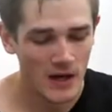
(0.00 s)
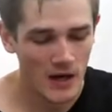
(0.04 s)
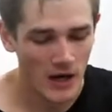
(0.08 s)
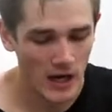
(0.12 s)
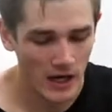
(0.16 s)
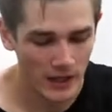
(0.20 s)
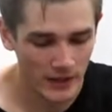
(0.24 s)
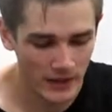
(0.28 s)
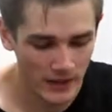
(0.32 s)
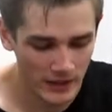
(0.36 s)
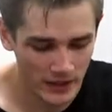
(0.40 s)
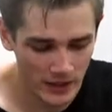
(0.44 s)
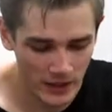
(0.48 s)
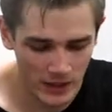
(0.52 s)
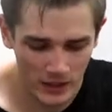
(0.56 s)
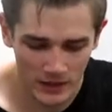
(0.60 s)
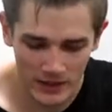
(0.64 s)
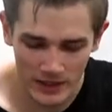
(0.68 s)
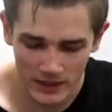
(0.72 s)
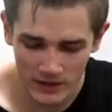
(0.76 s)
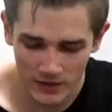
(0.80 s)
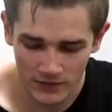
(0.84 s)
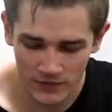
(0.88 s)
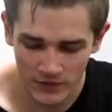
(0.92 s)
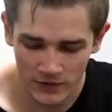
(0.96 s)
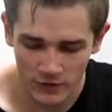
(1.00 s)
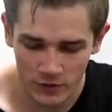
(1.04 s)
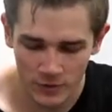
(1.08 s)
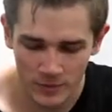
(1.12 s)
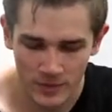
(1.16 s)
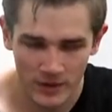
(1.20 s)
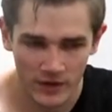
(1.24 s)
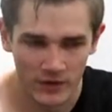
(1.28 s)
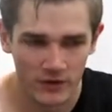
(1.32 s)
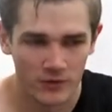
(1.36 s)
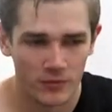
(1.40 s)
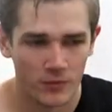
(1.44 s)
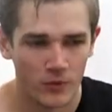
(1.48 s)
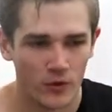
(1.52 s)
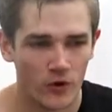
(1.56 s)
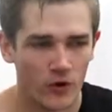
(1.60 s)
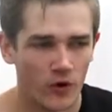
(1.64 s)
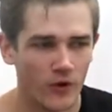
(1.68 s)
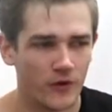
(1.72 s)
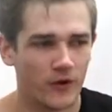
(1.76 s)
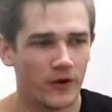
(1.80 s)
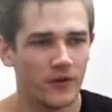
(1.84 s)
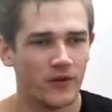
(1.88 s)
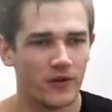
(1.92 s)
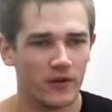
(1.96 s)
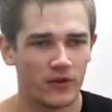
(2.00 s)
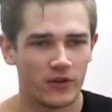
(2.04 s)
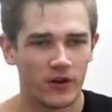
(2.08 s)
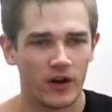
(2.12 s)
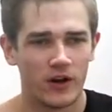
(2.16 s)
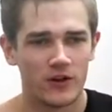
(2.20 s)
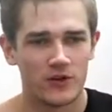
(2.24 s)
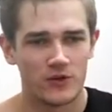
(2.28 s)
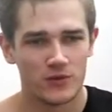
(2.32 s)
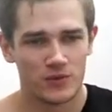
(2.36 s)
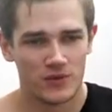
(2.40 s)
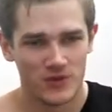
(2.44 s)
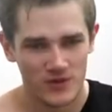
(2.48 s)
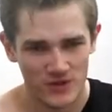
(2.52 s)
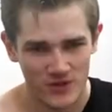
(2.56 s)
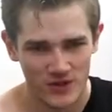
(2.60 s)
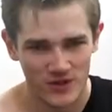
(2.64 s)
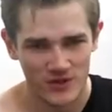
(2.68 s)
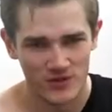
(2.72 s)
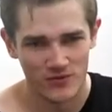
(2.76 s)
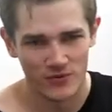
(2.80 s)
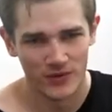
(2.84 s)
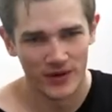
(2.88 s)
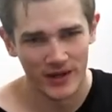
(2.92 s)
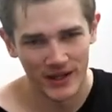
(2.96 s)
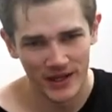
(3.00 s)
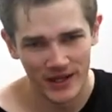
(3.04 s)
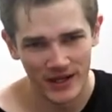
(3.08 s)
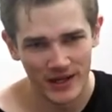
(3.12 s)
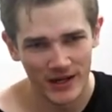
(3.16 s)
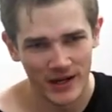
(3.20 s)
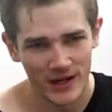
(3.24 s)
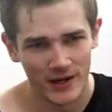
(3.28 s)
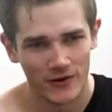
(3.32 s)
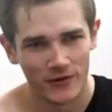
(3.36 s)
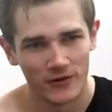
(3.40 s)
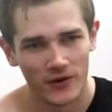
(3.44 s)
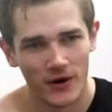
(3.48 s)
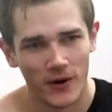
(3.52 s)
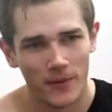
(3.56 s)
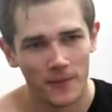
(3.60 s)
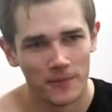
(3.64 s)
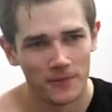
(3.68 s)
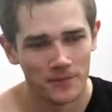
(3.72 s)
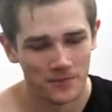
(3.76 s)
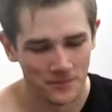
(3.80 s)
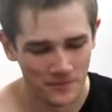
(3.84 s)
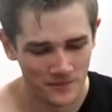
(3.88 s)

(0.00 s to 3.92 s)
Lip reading: I kind of like the physical buttons more, although the touch was just really kind of